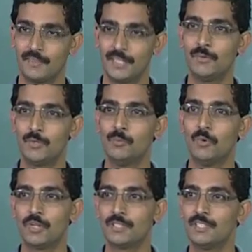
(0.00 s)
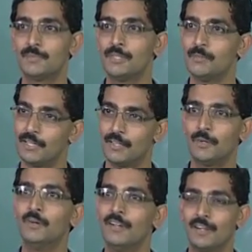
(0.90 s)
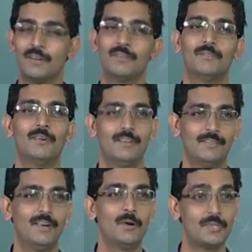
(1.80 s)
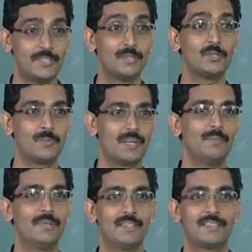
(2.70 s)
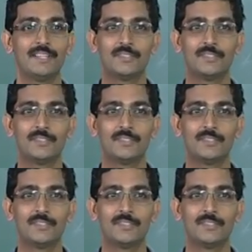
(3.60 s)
gives you more results, but you better know how to set those parameters, right.